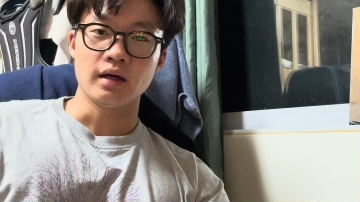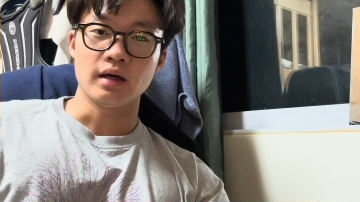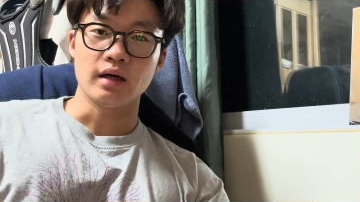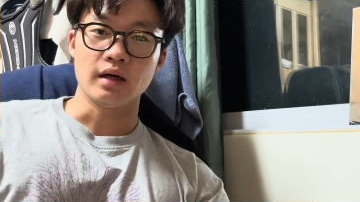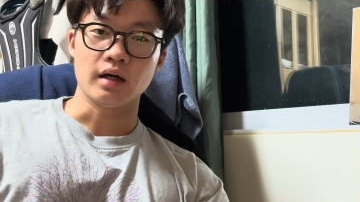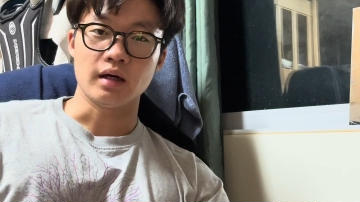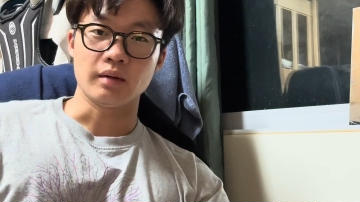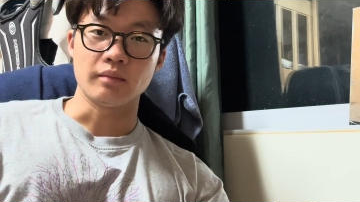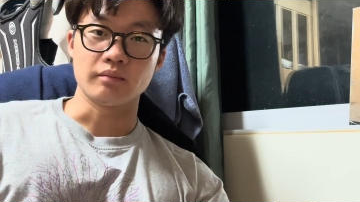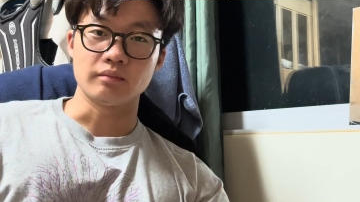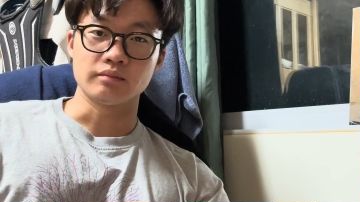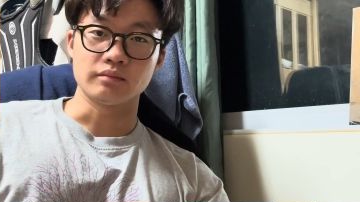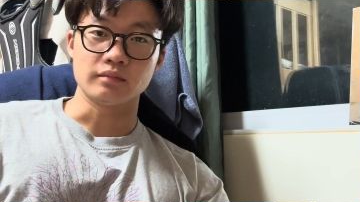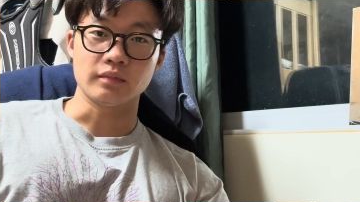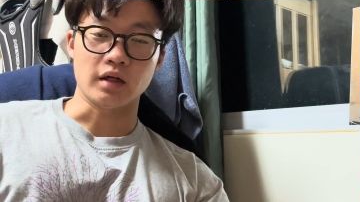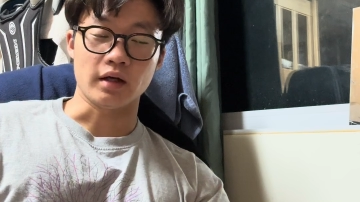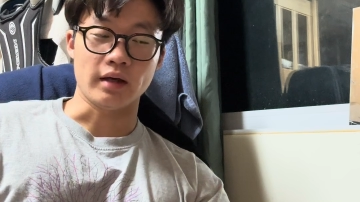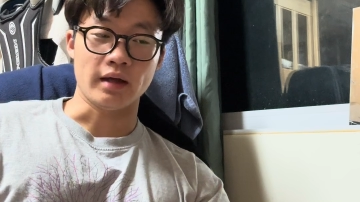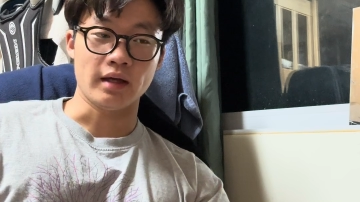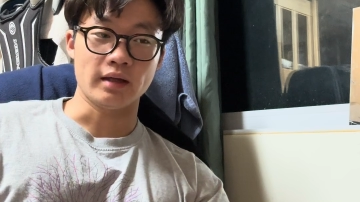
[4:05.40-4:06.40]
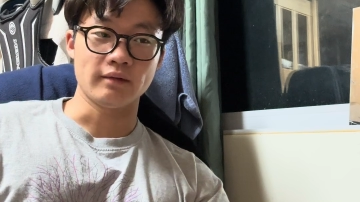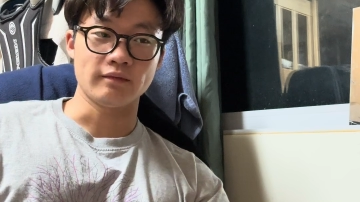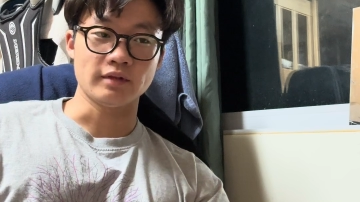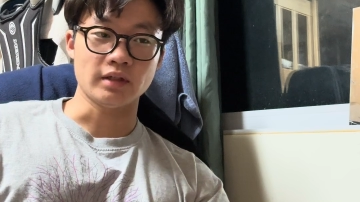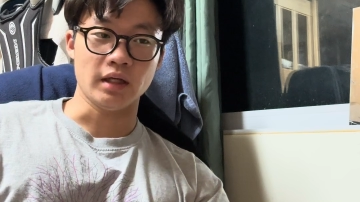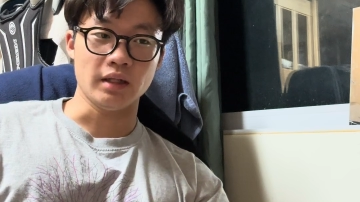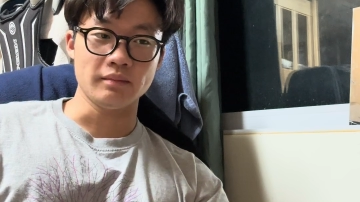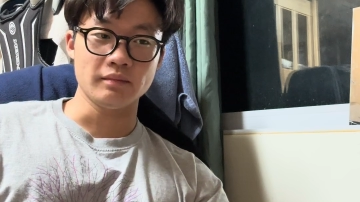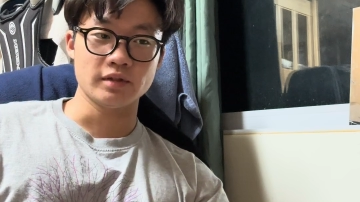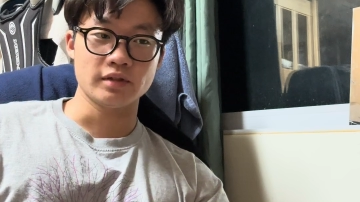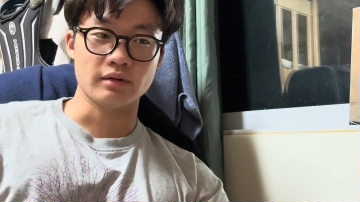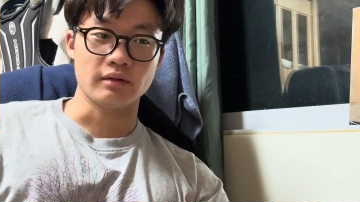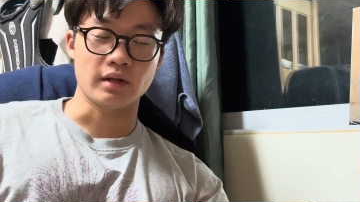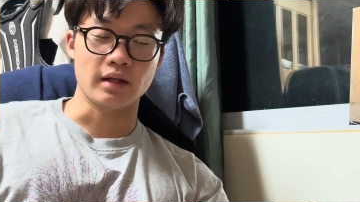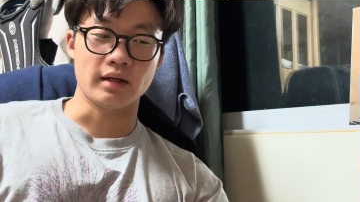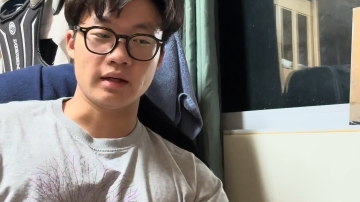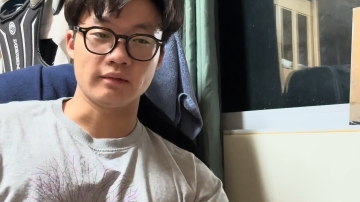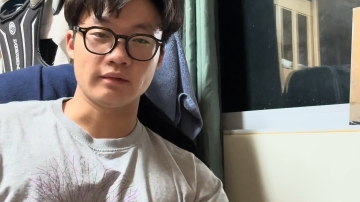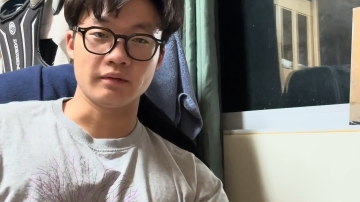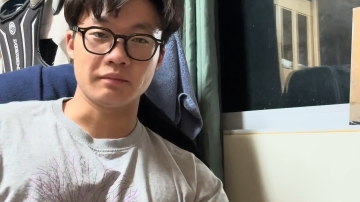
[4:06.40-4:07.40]
ahead of time so
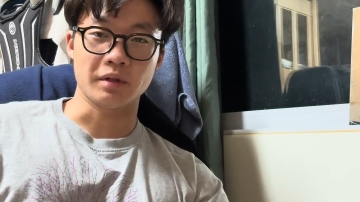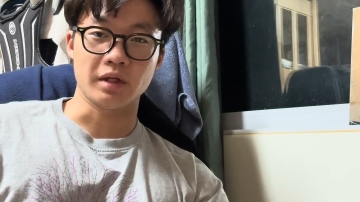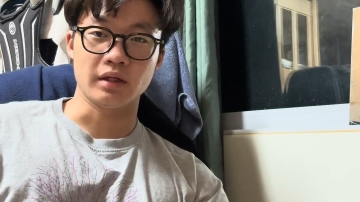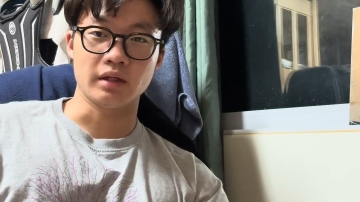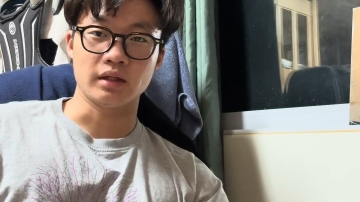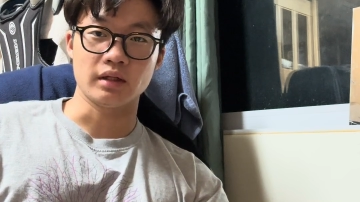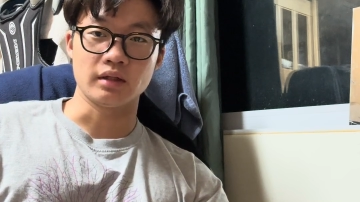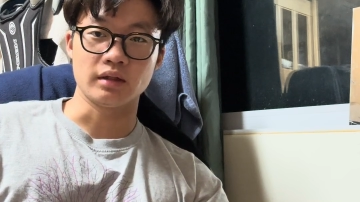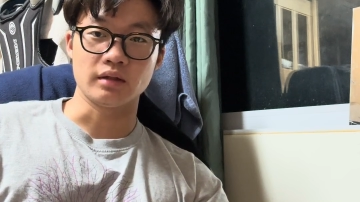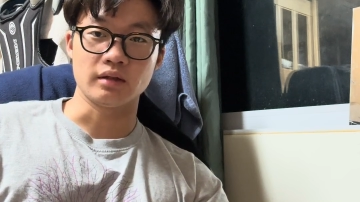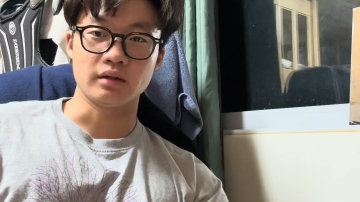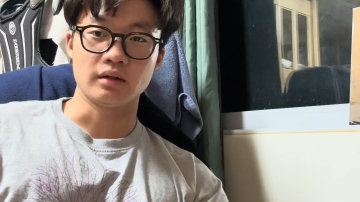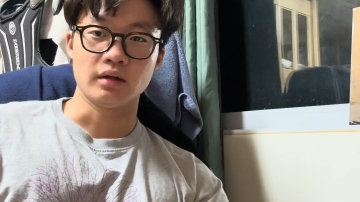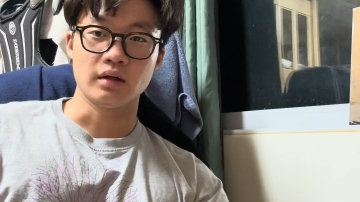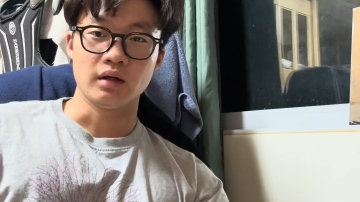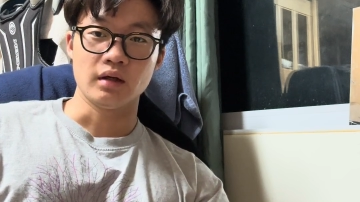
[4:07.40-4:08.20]
that everybody can